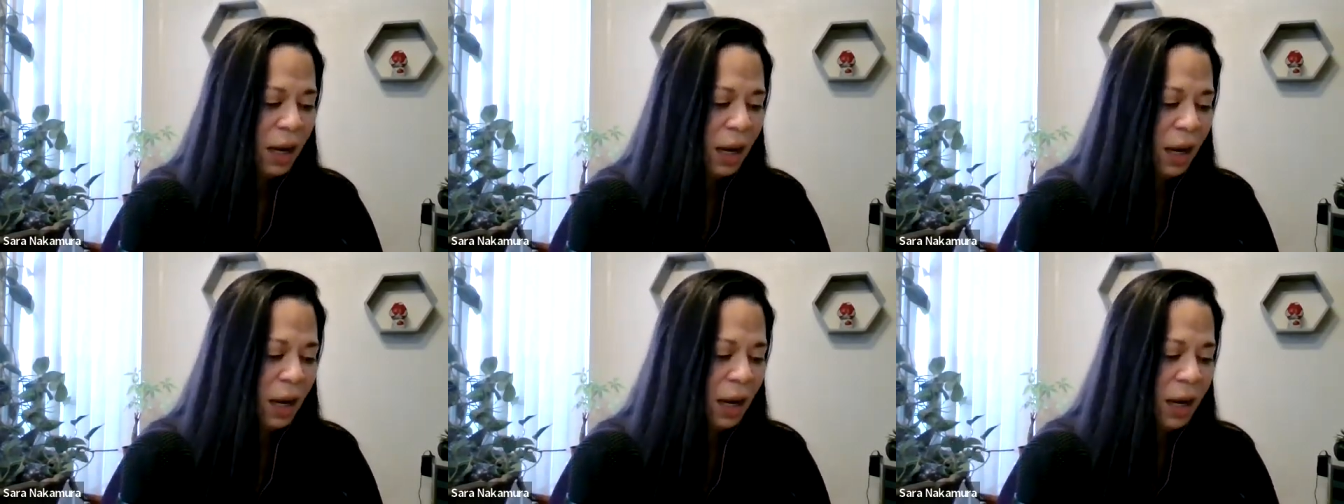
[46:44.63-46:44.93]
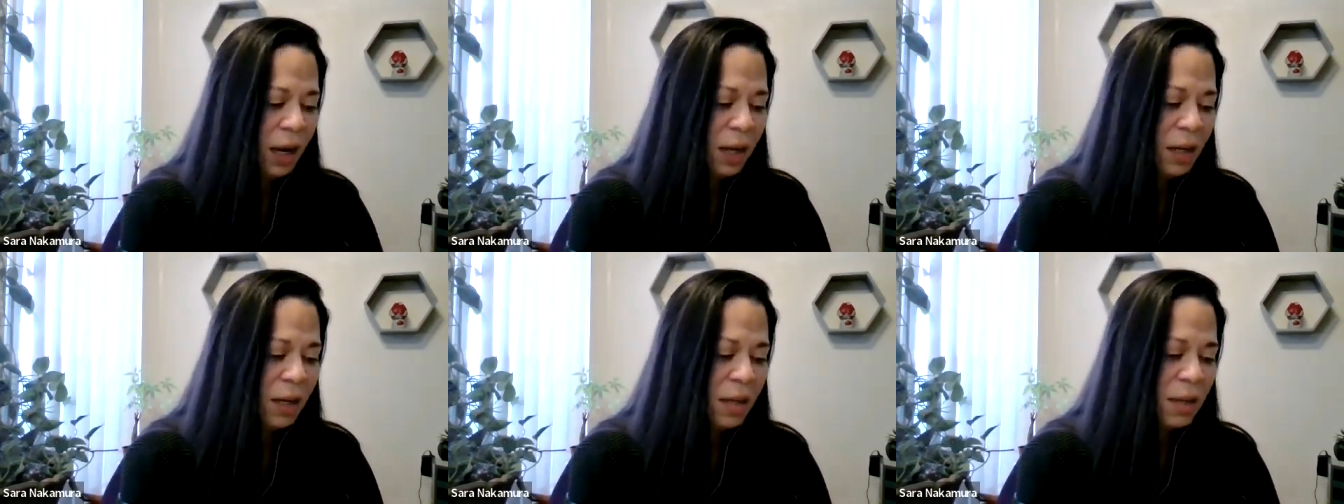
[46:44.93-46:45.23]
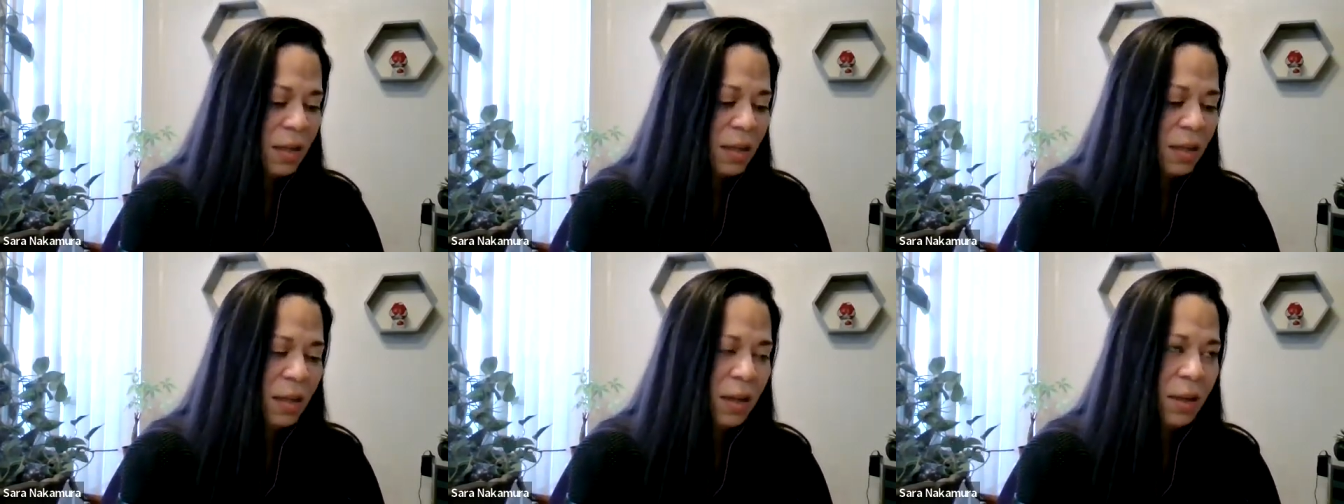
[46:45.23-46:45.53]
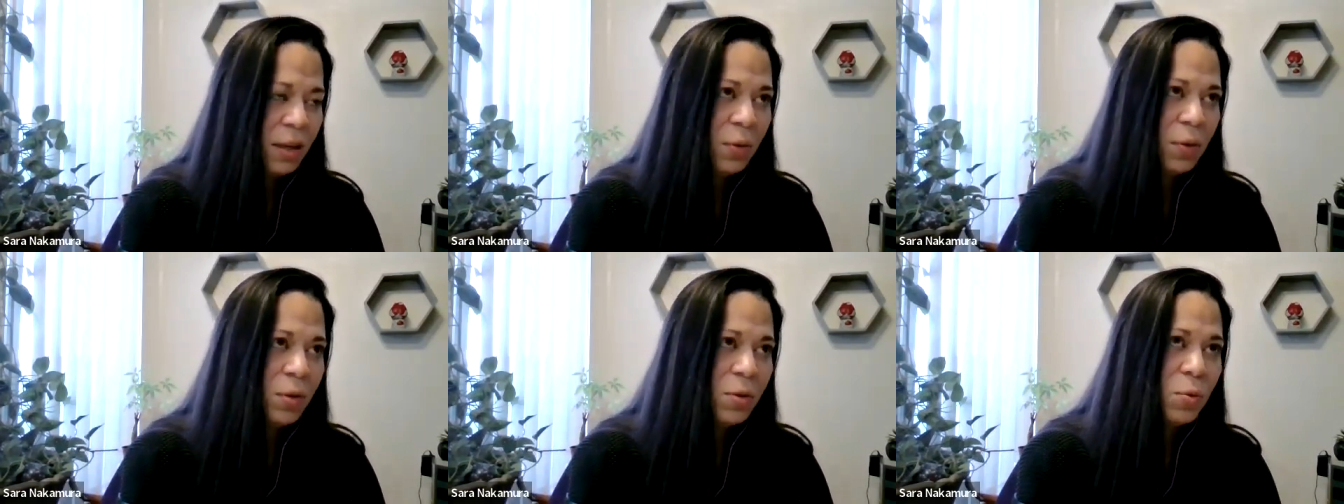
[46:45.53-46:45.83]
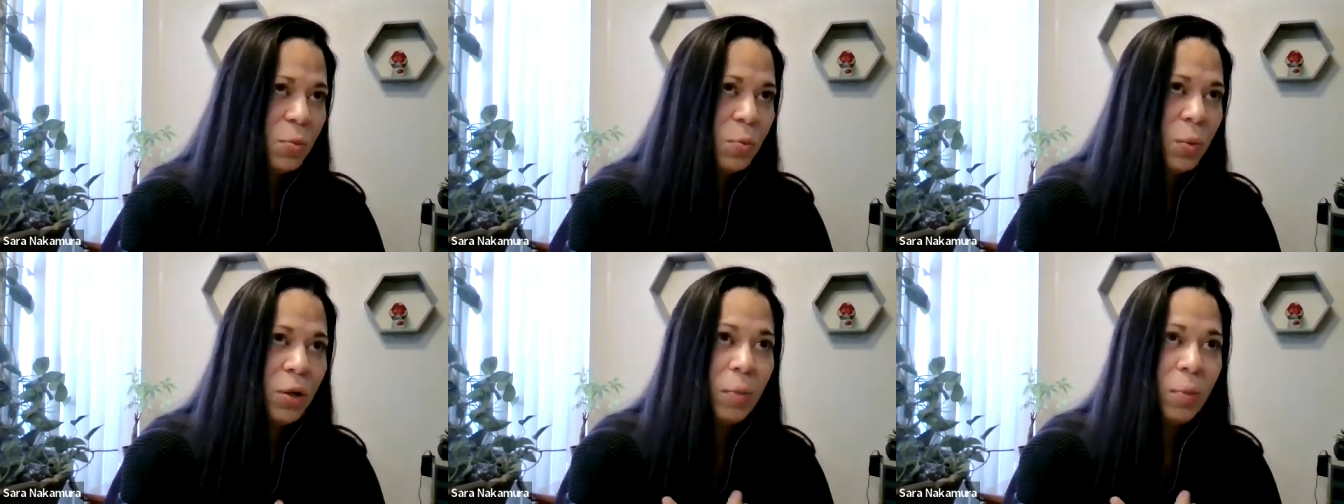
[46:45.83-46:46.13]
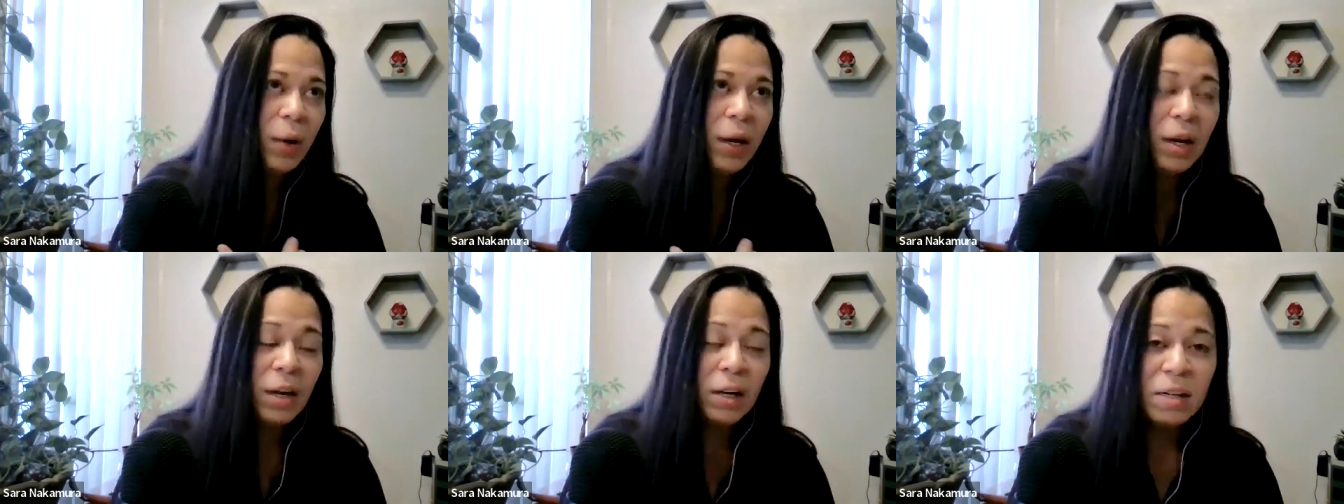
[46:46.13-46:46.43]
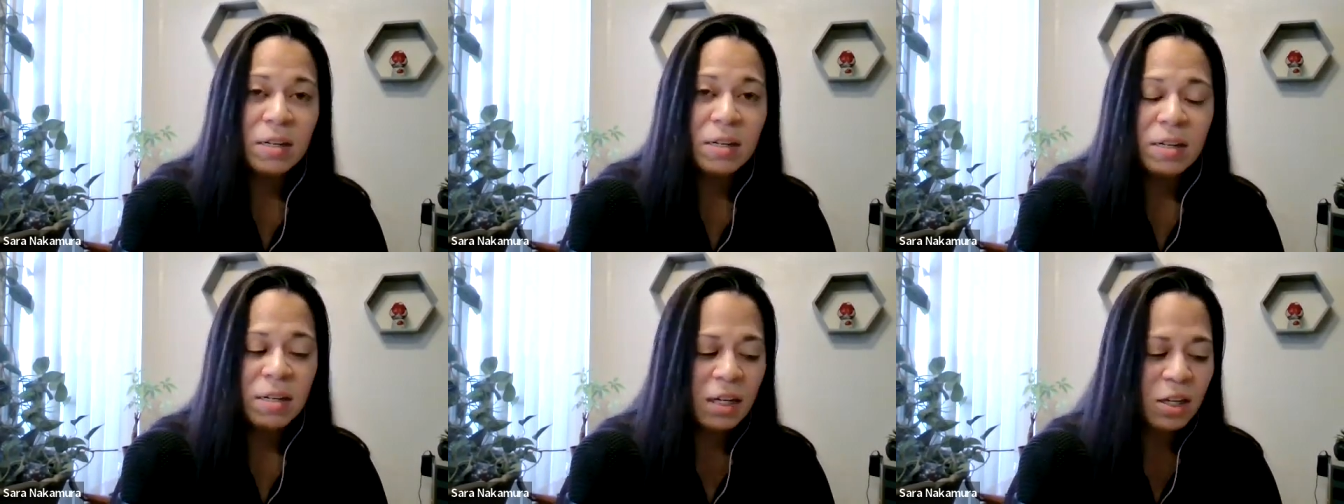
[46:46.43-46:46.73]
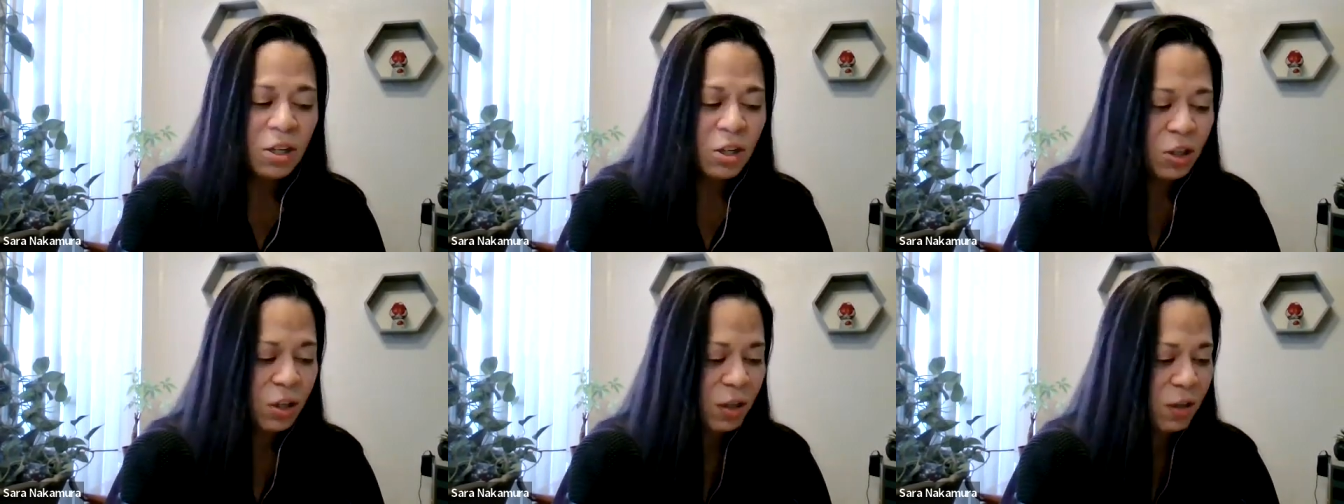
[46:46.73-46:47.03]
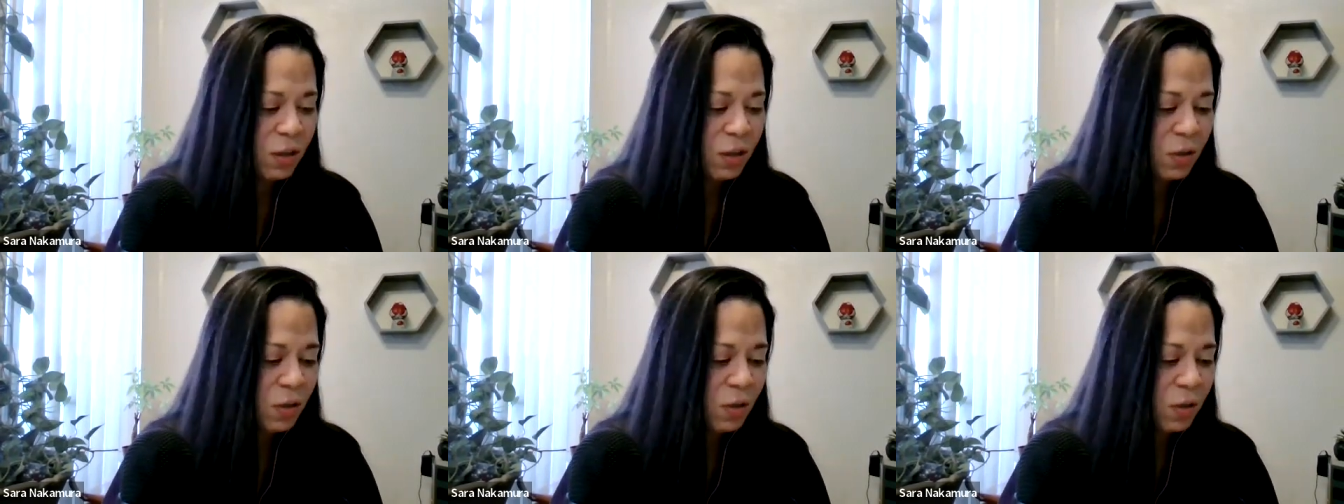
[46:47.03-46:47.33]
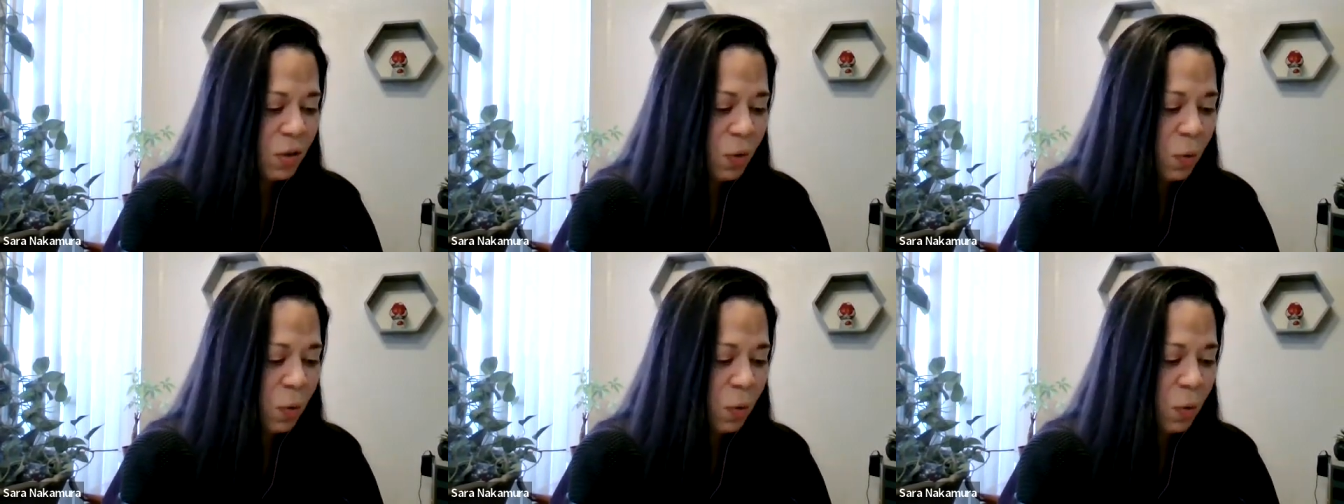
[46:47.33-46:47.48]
And, it's when you're making decisions